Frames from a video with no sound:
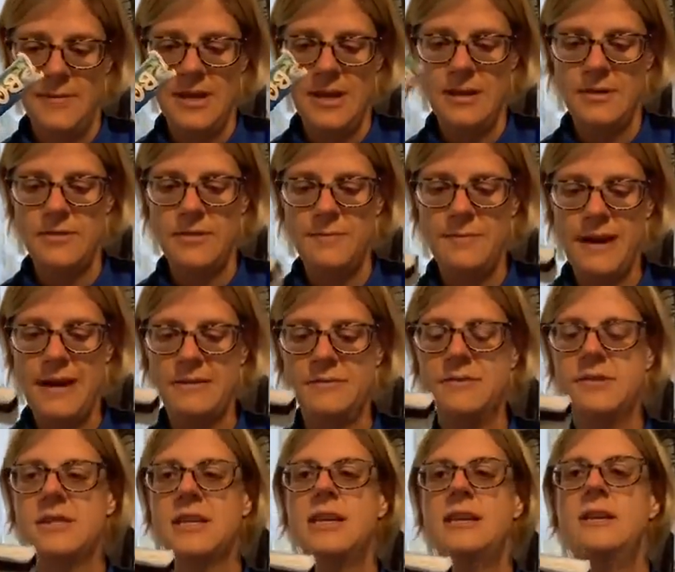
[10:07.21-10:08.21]
Now the
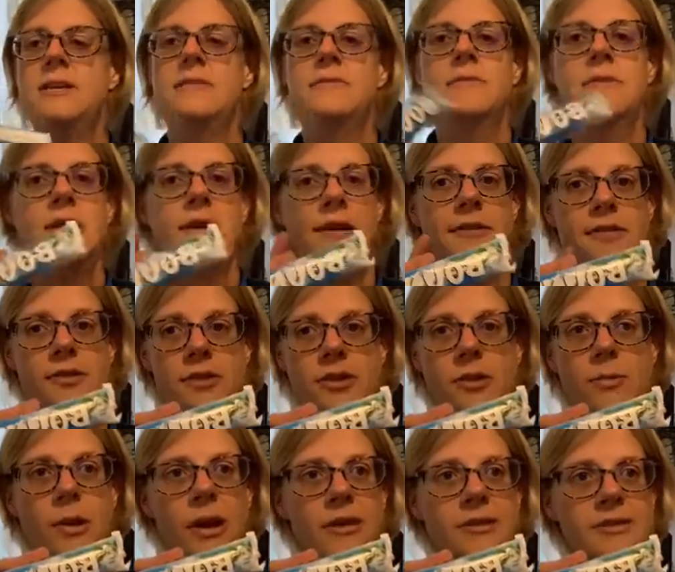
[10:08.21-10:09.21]
Bounty as
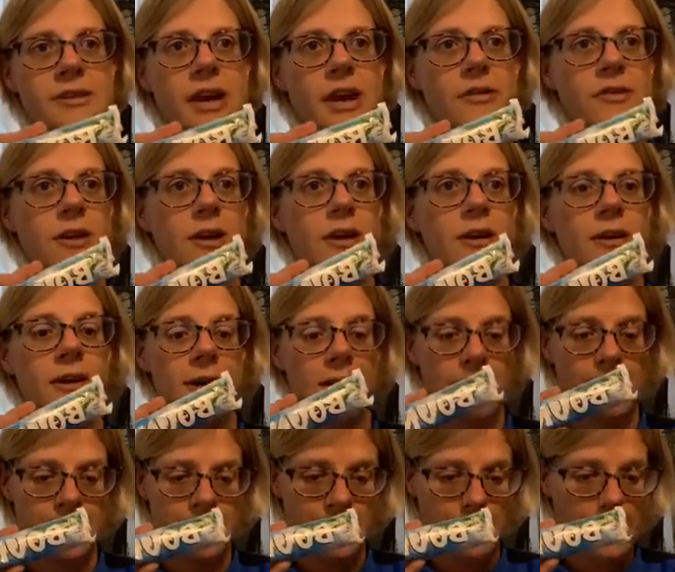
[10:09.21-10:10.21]
2 bars together
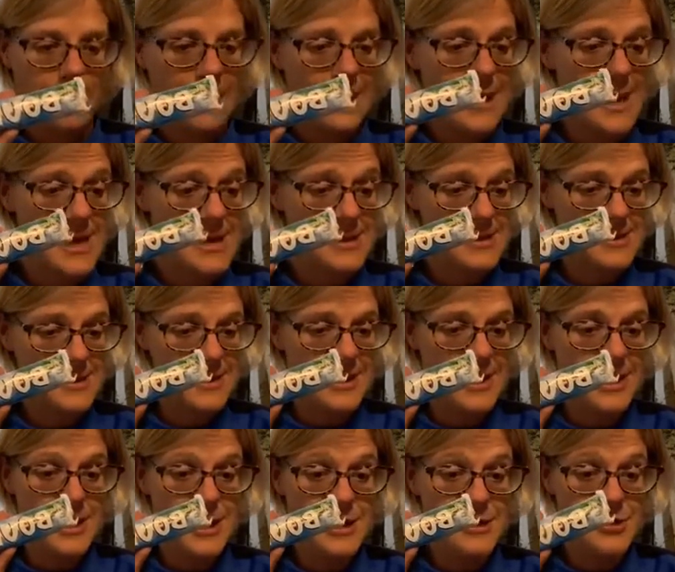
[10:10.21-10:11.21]
is
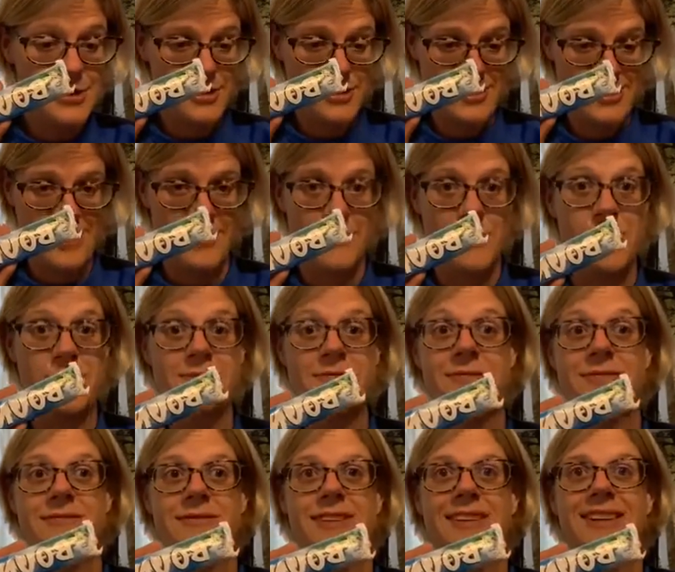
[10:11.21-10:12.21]
an interesting
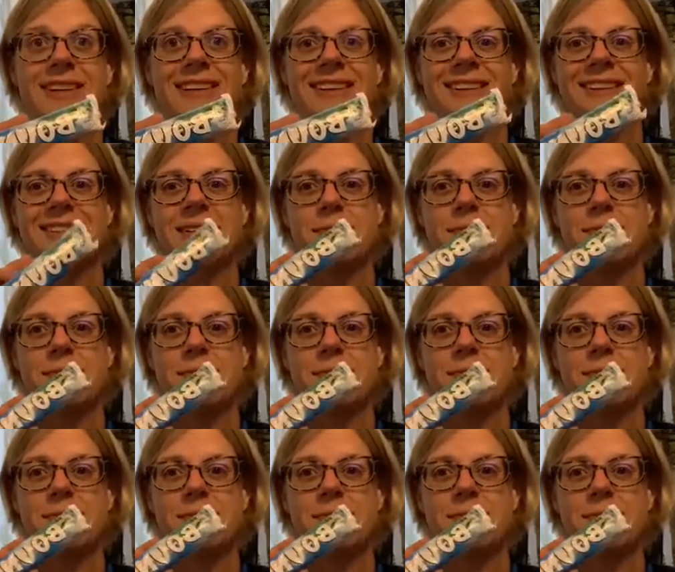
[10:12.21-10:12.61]
one, right?